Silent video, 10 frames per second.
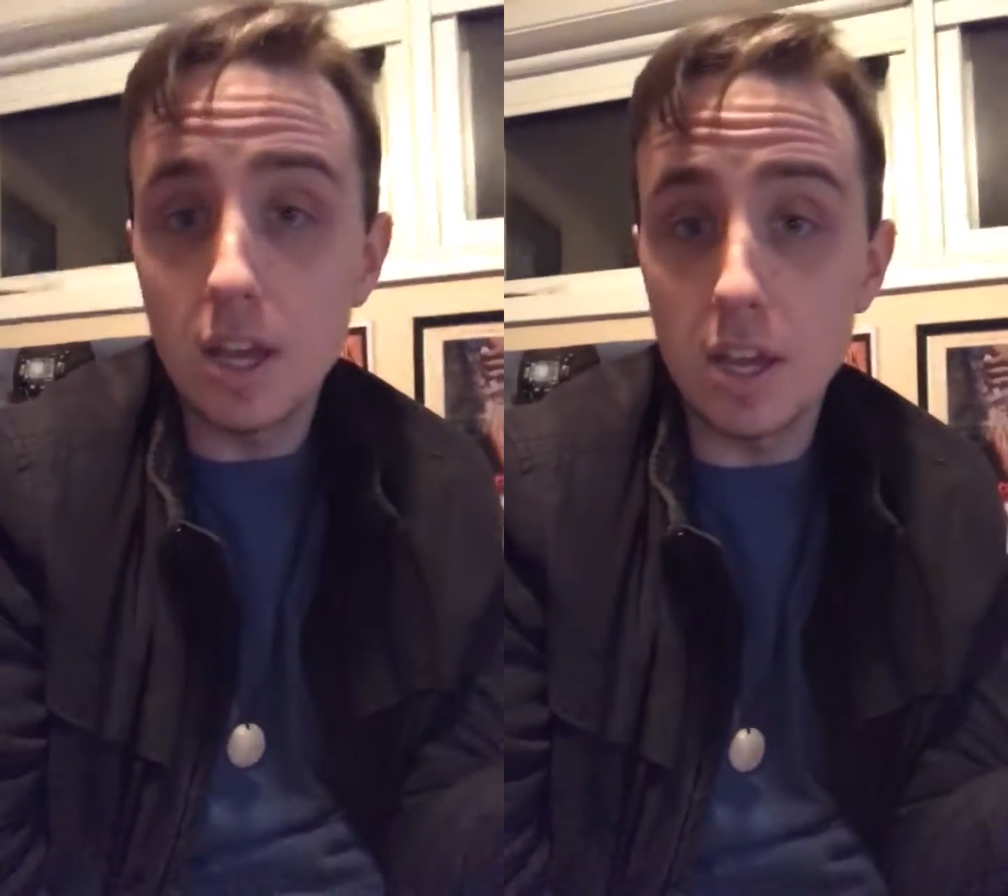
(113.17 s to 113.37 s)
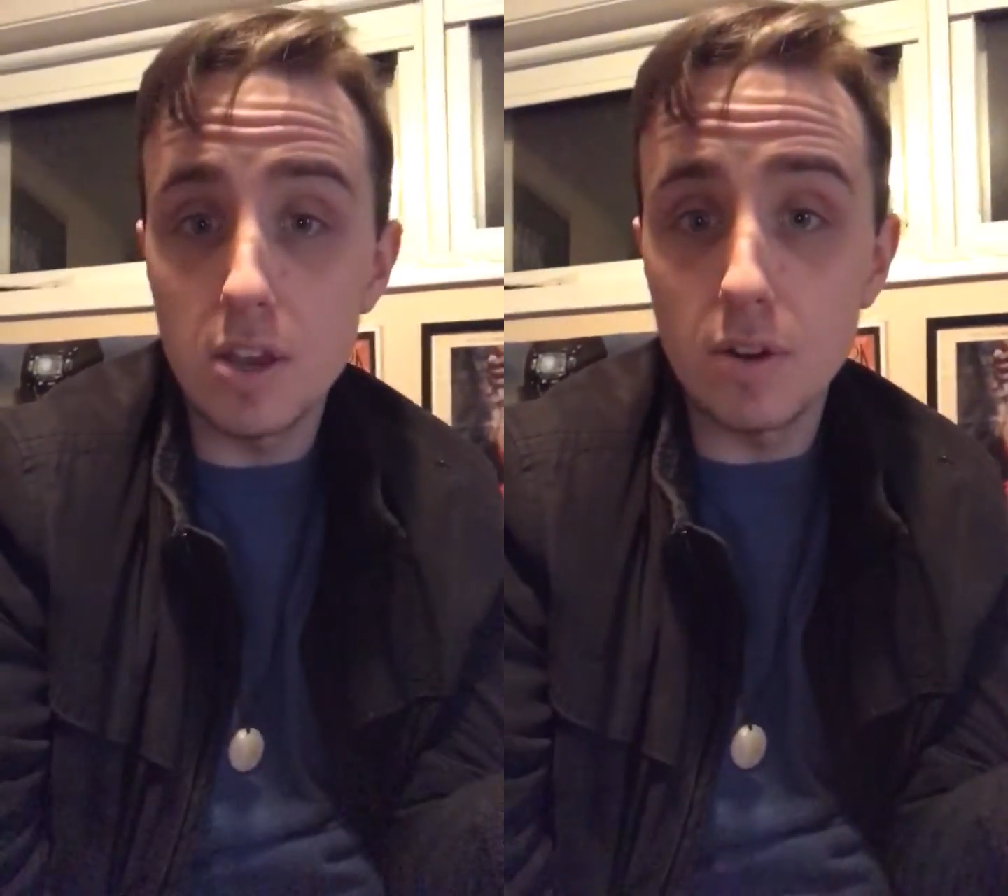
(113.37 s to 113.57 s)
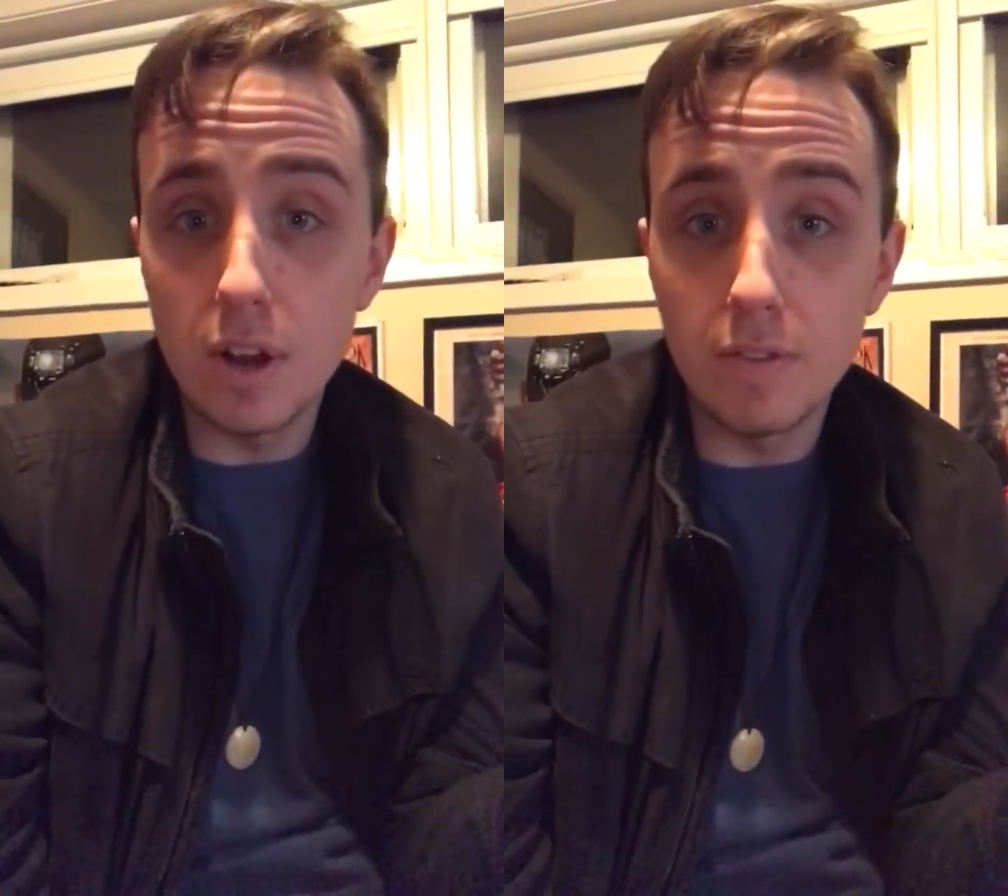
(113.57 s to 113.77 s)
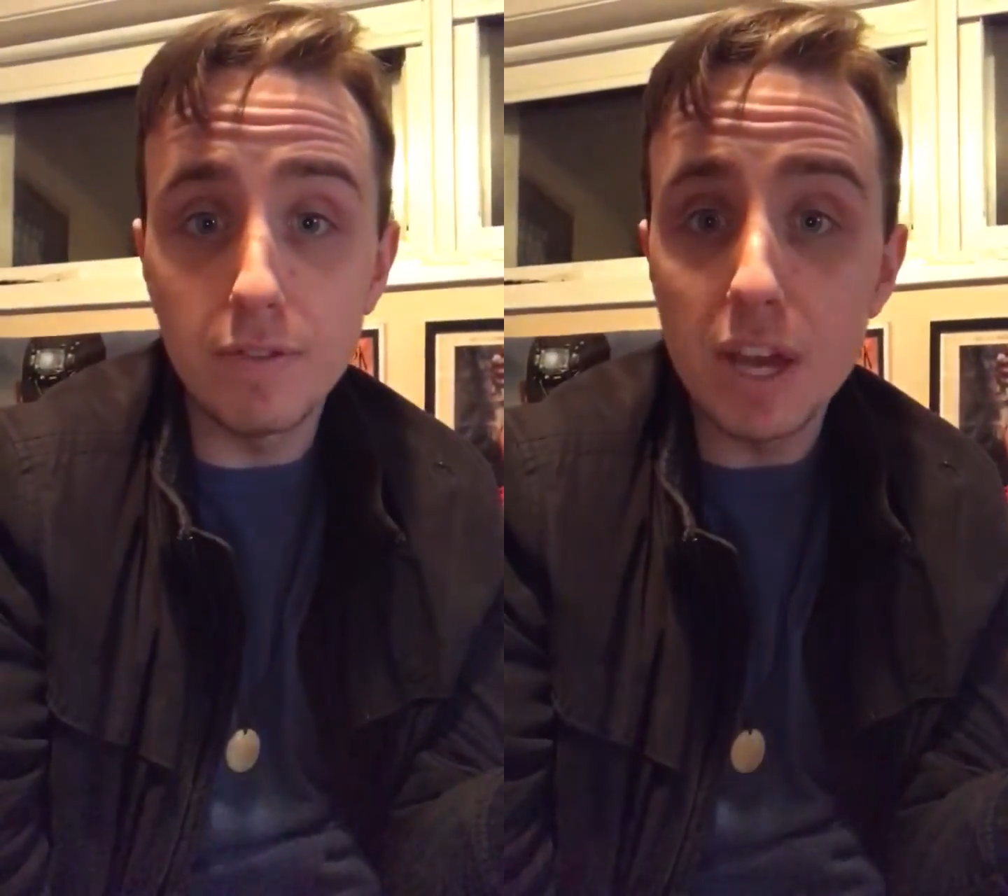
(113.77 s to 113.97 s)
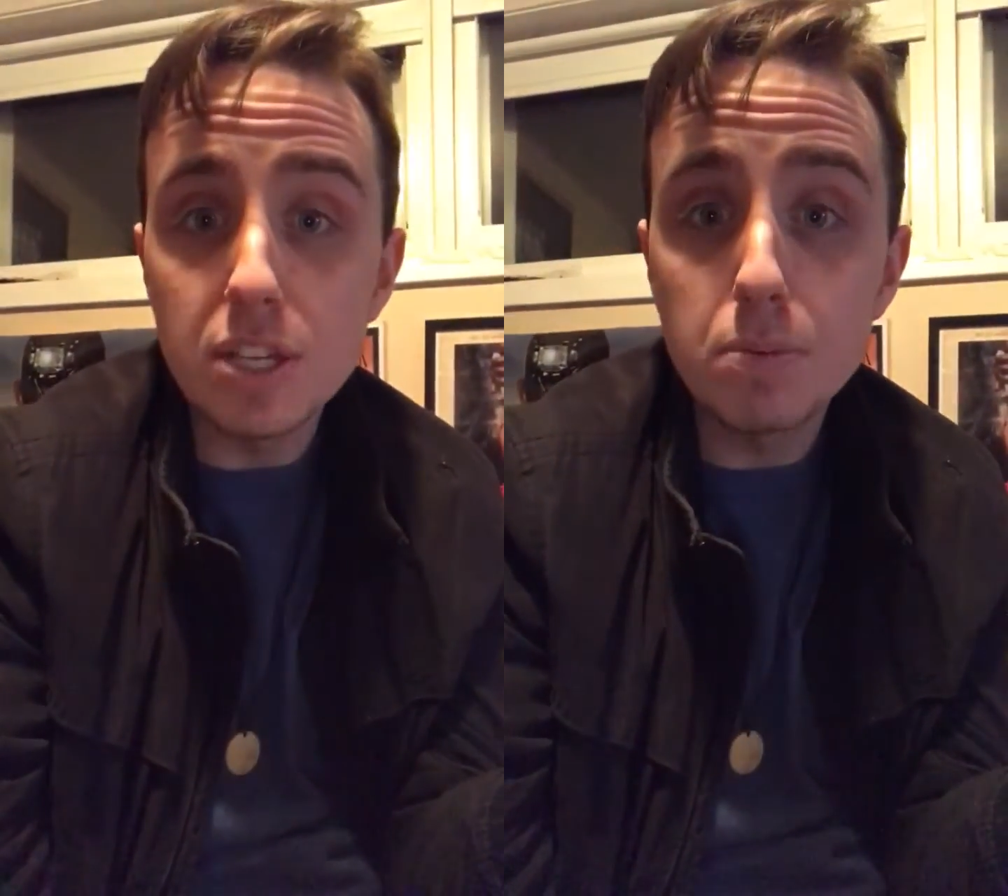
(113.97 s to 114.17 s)
Here on
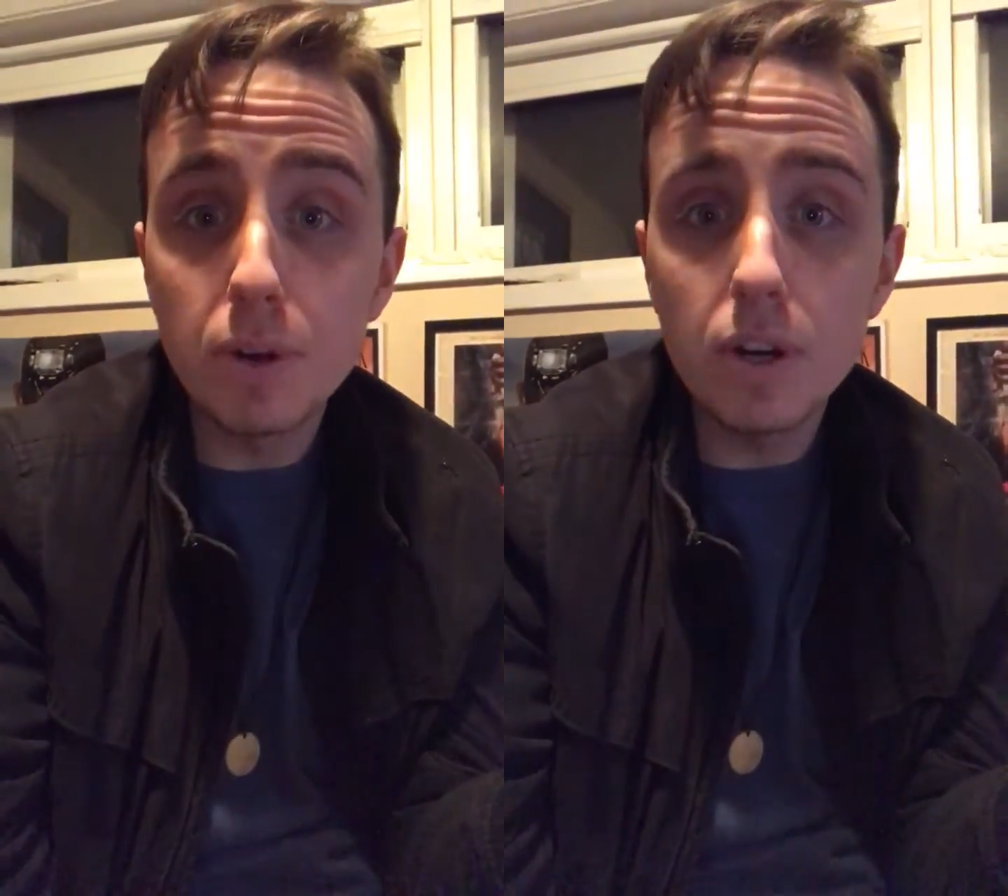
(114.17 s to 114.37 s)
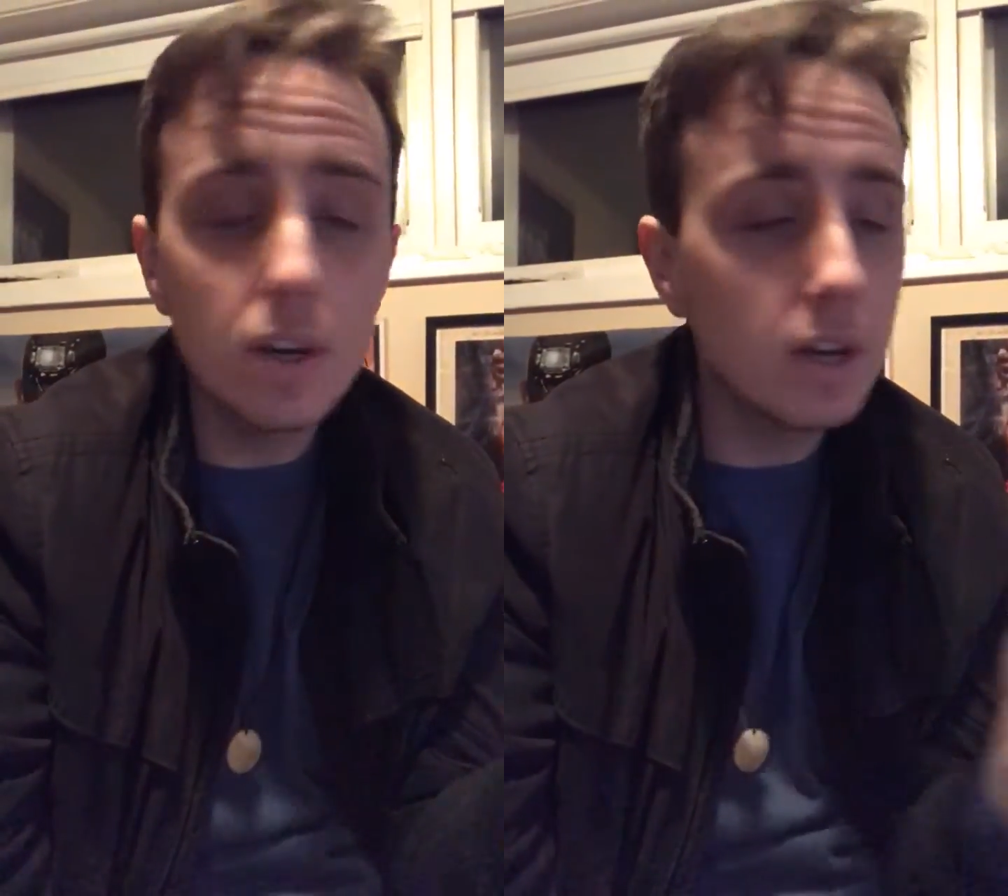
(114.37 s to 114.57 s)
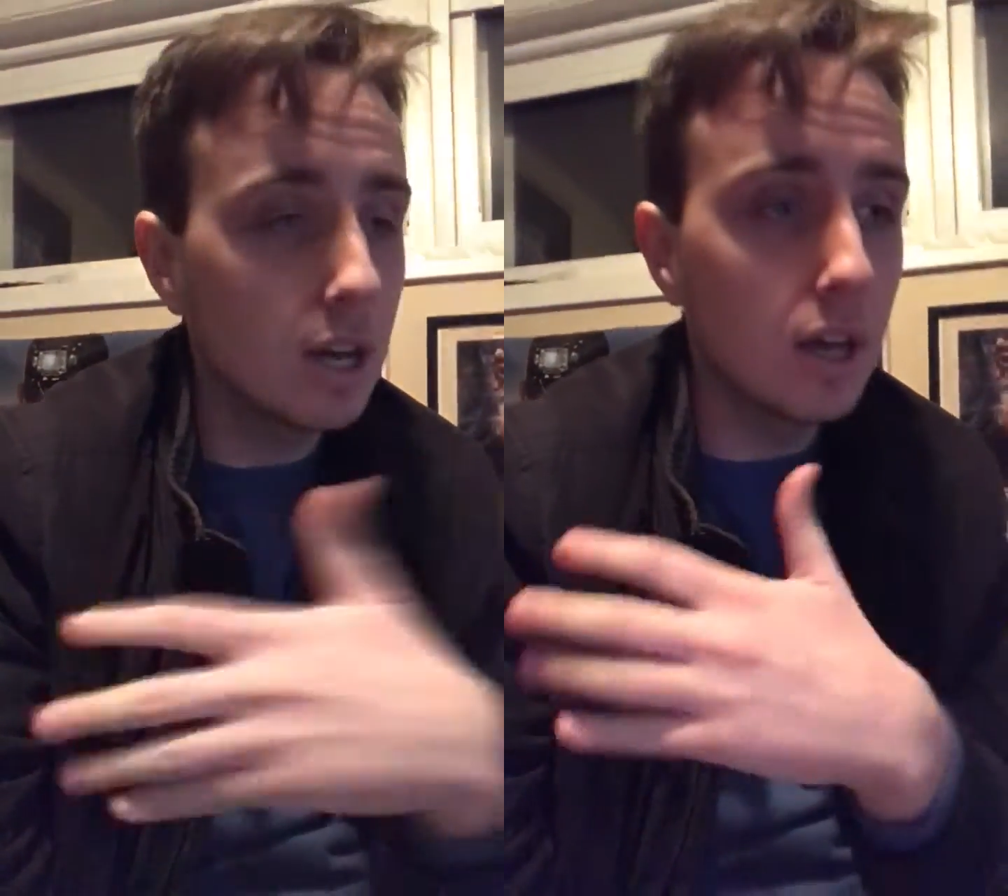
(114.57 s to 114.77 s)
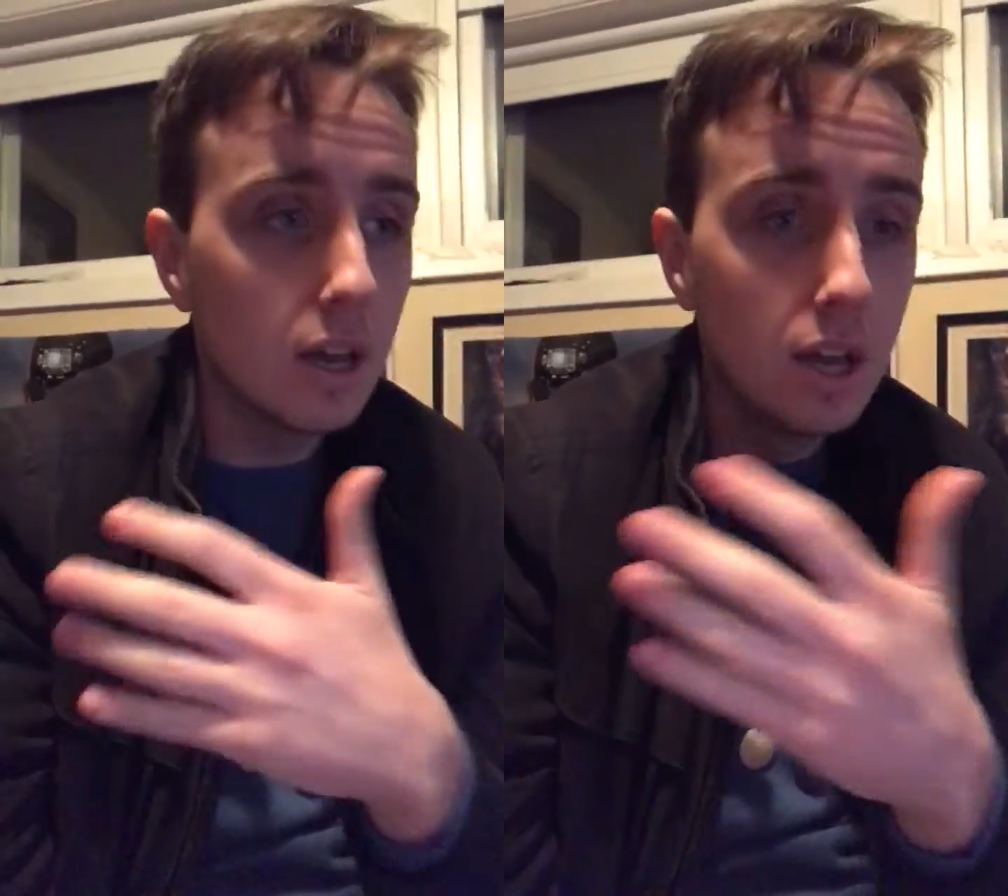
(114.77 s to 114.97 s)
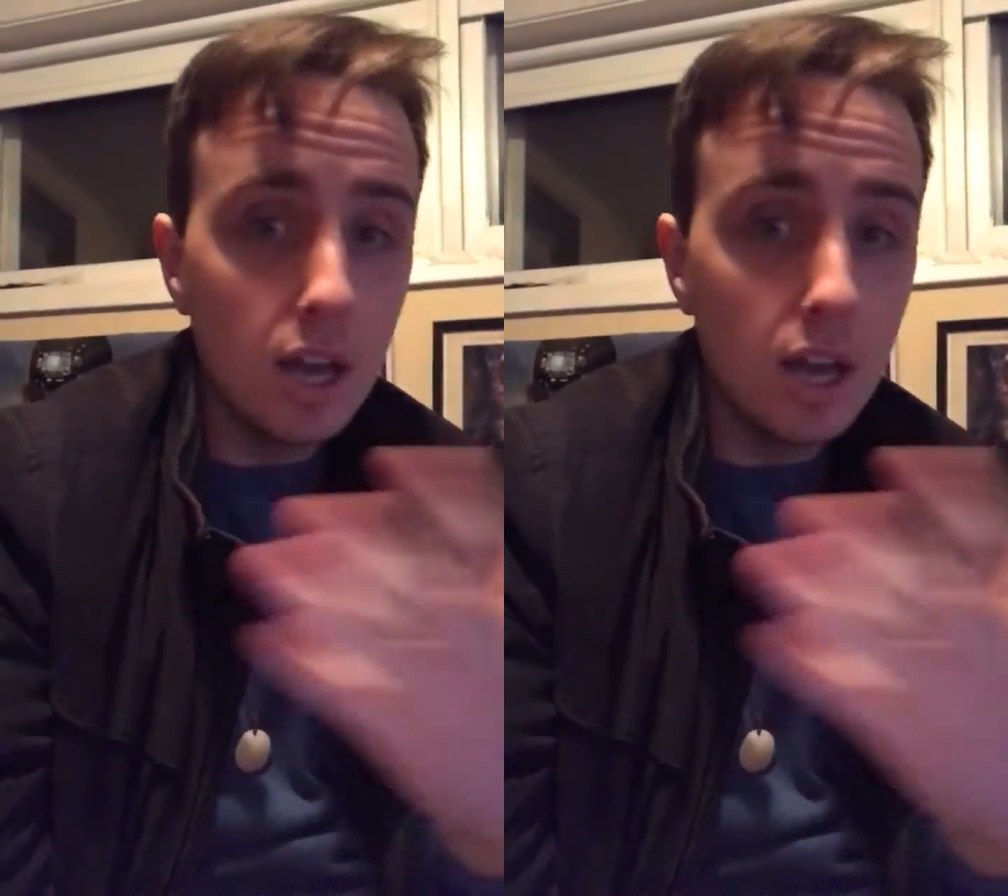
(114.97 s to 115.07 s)
Facebook,